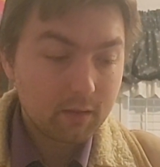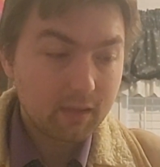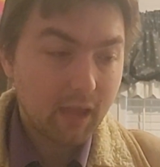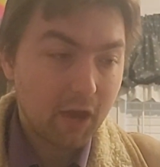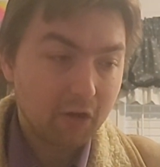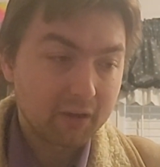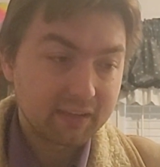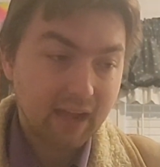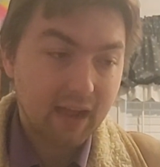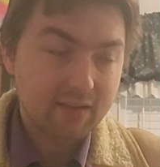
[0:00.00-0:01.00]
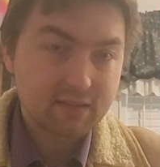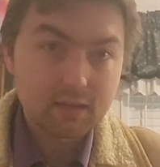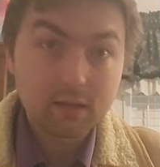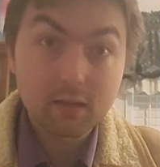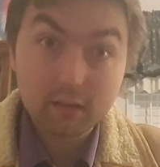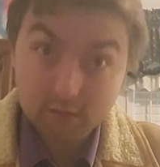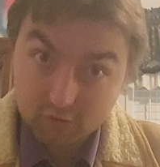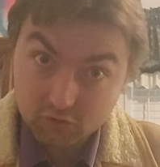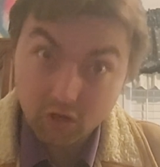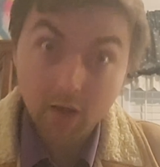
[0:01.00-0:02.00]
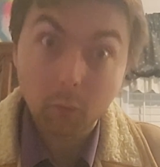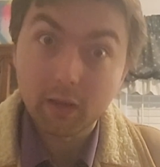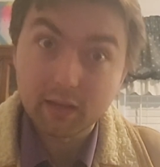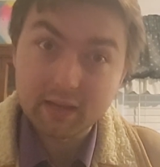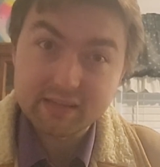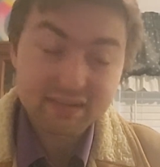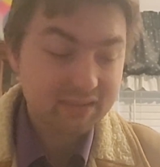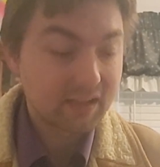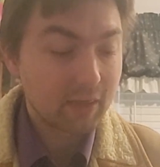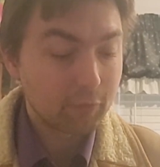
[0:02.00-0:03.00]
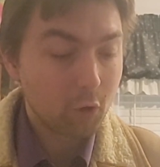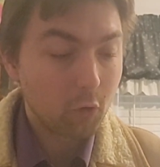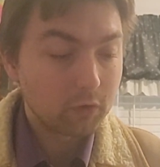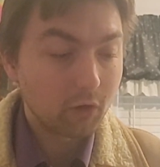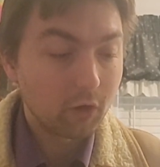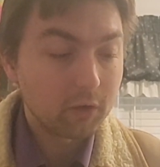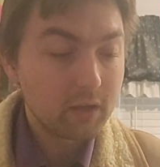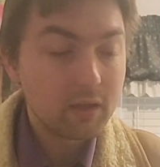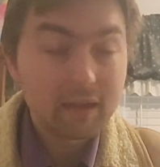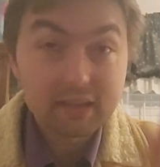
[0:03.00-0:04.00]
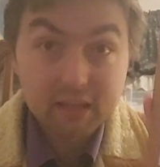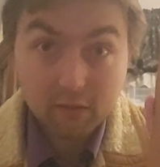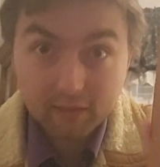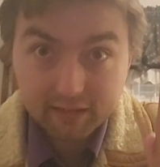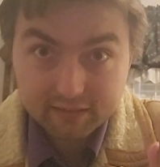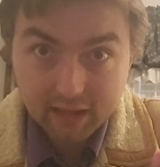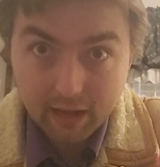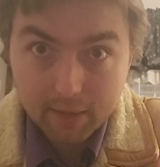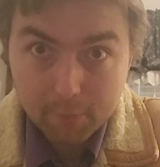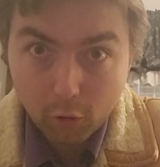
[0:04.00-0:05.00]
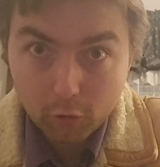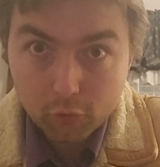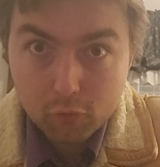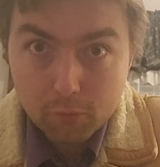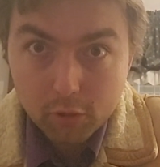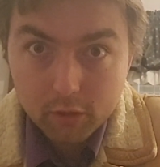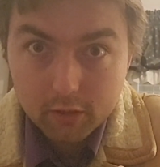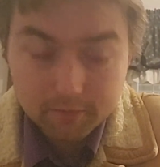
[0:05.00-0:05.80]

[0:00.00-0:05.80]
Karen Conti, John Wayne Gacy's death row attorney, Killing Time, her new book.